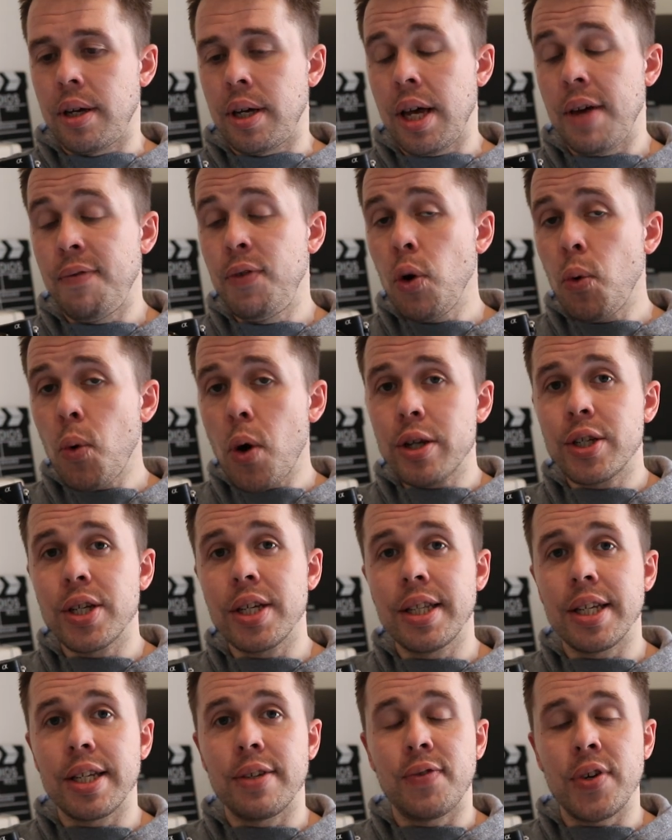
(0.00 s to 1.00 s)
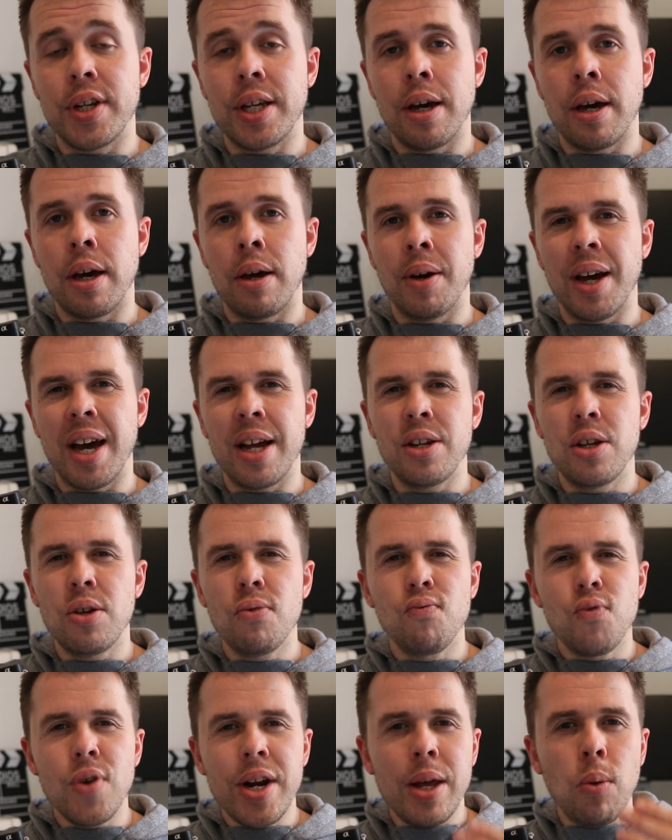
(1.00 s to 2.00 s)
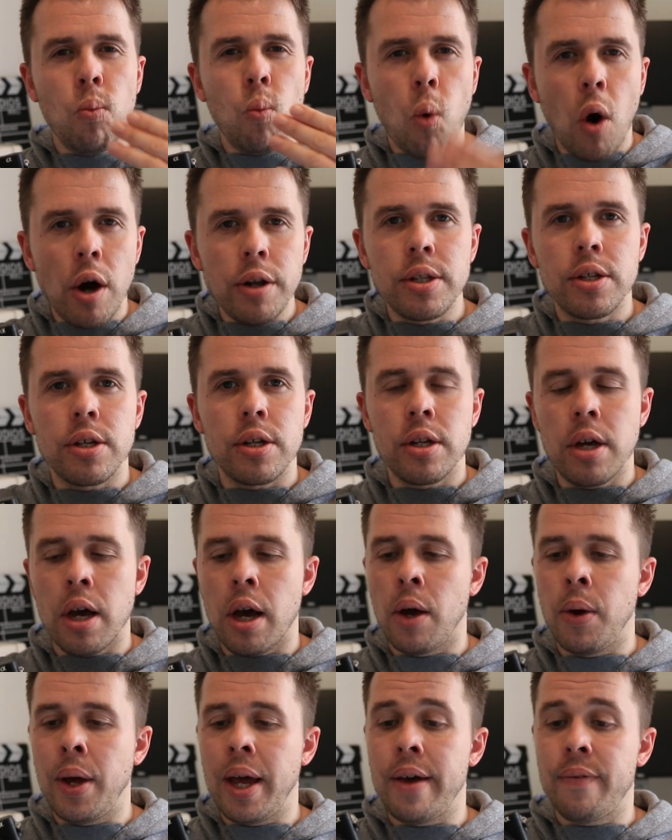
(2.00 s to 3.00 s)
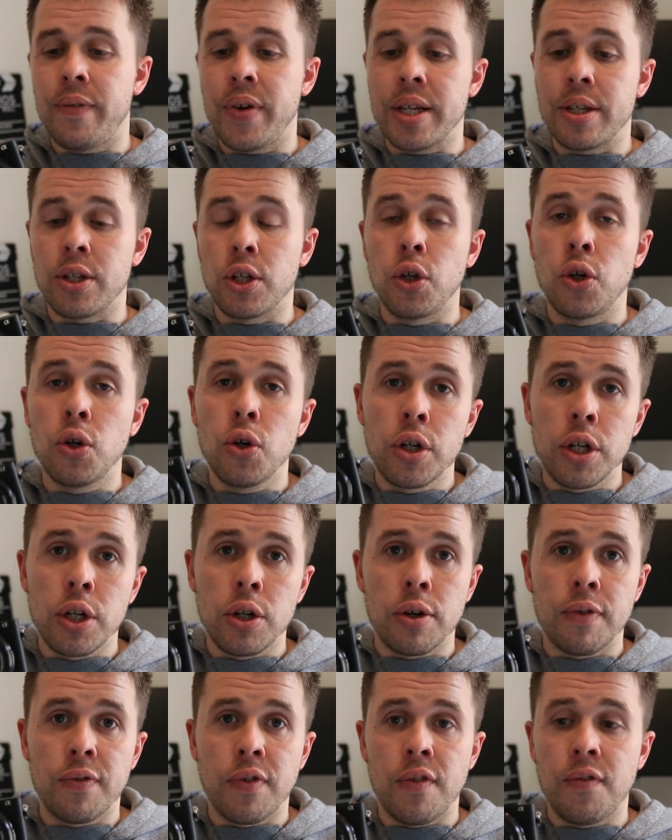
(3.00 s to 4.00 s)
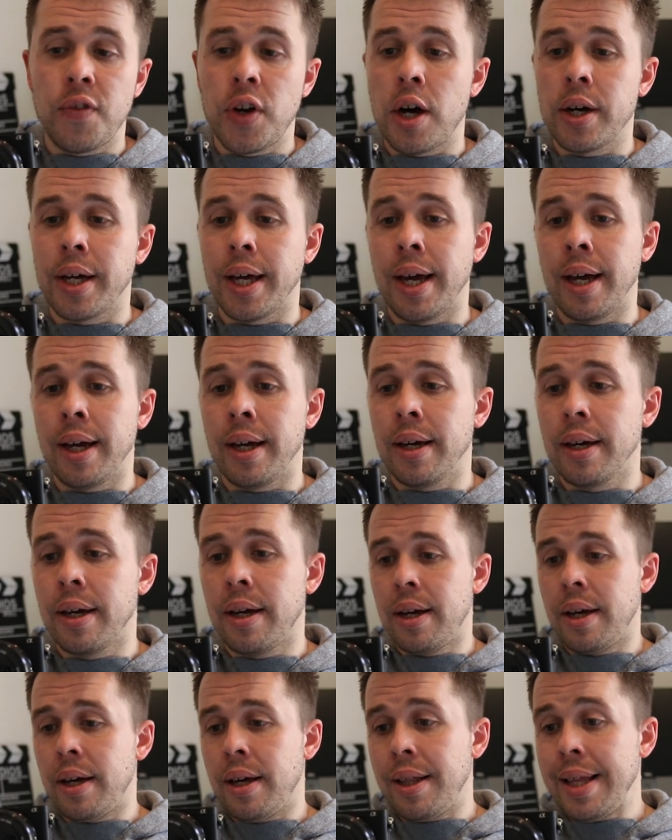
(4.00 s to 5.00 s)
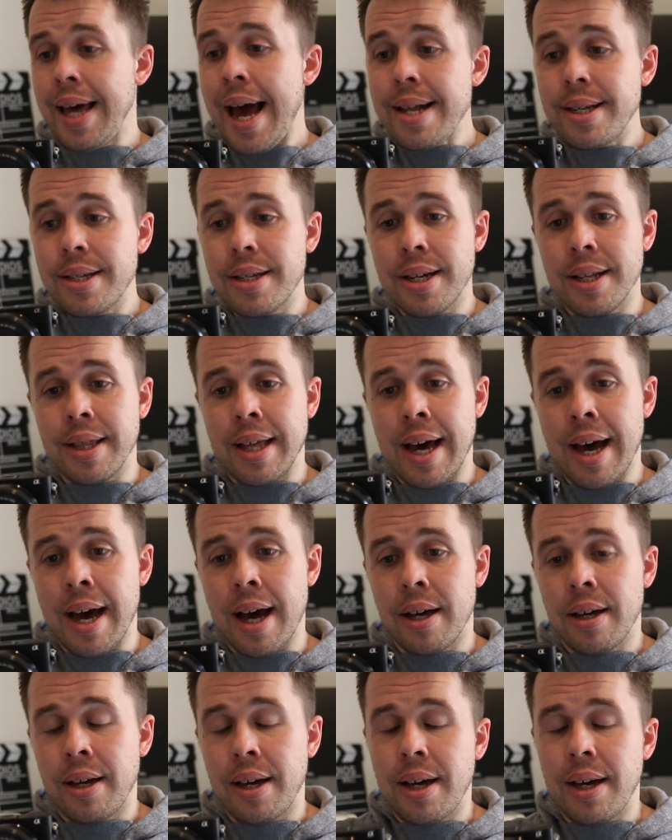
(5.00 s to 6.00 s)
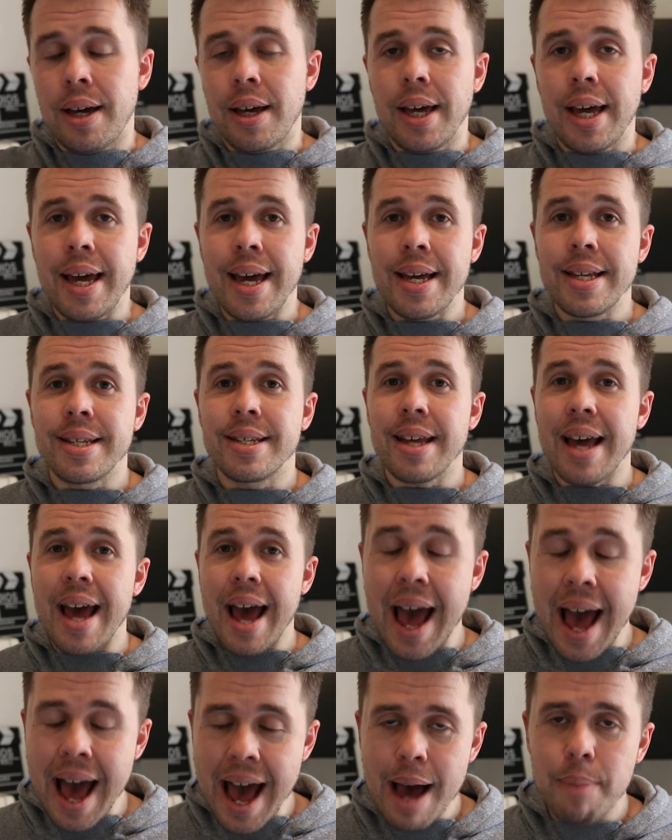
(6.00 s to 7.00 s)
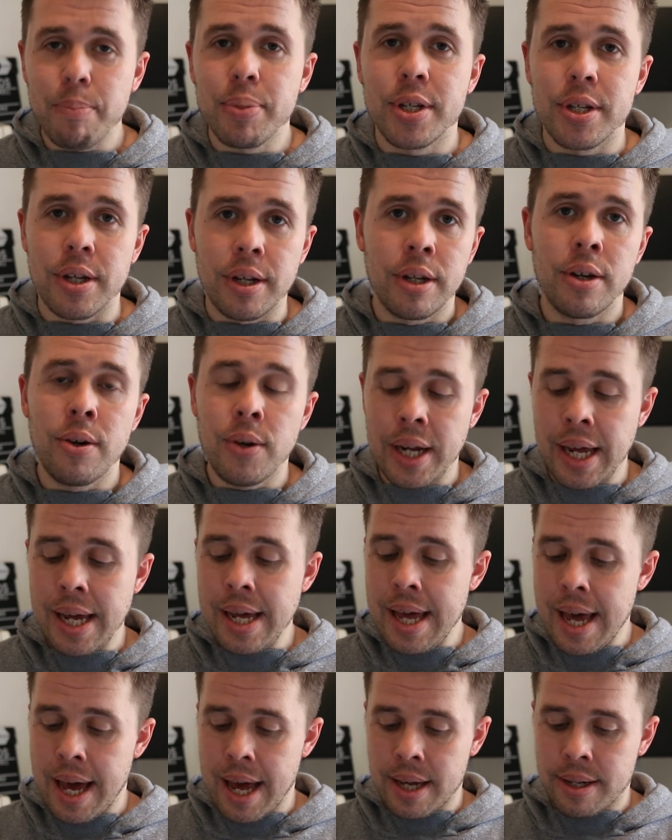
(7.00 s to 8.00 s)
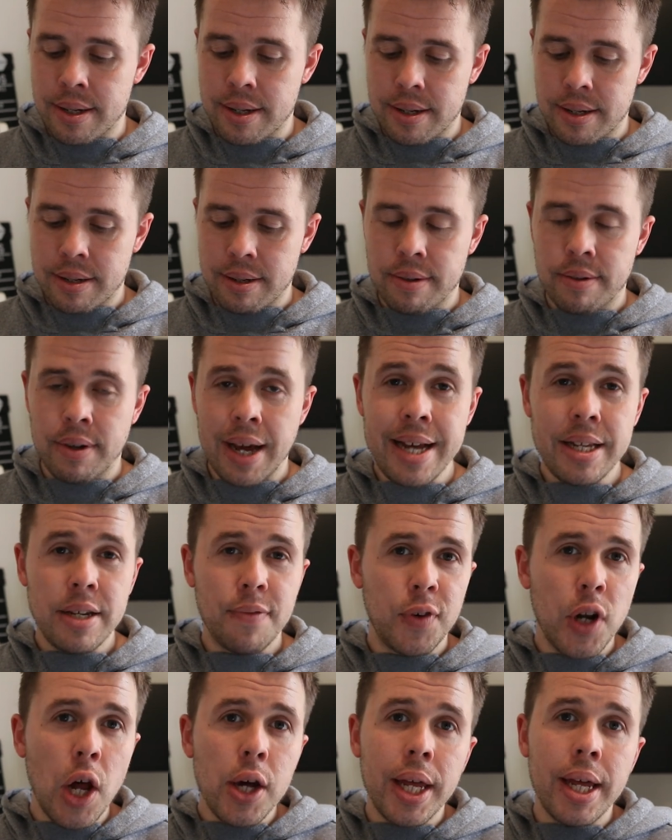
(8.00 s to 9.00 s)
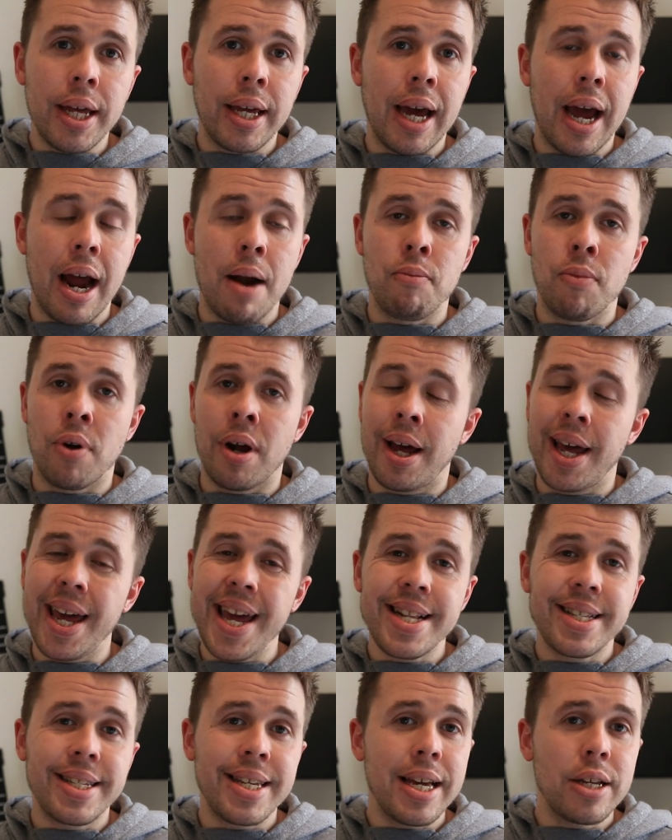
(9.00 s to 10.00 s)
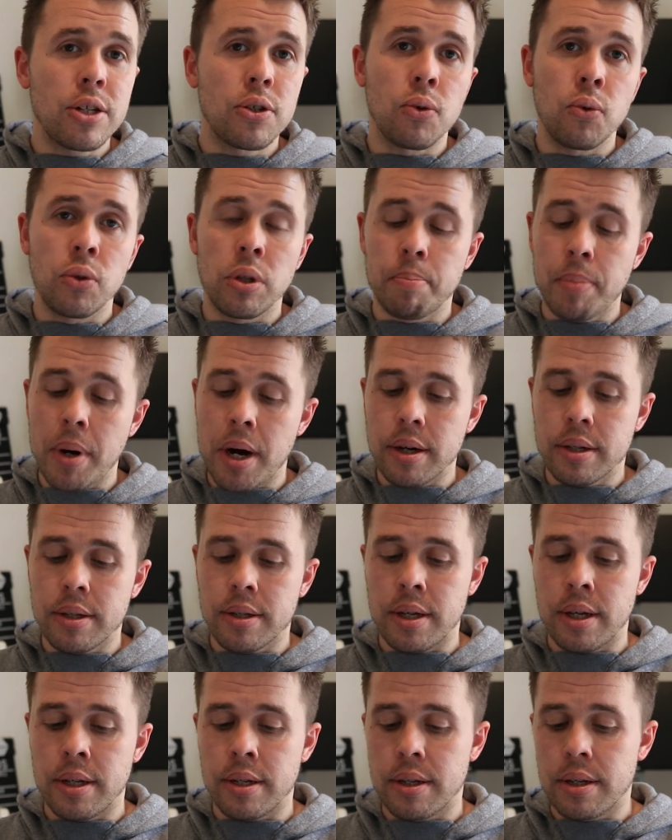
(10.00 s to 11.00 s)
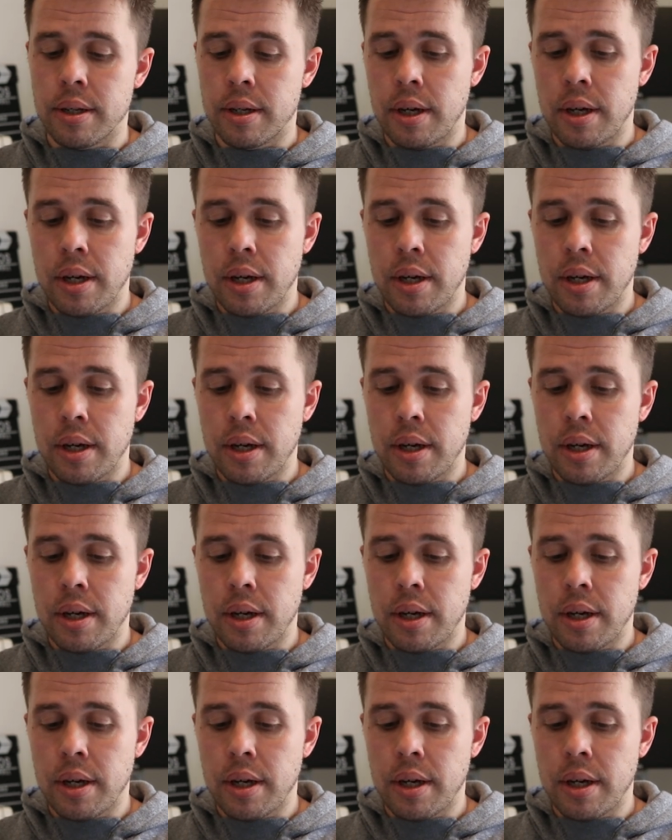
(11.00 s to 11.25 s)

If you're watching this video and you really want to know if it's good enough for vlogging, the answer to that is absolutely yes. As a vlogging camera, it ticks all the boxes.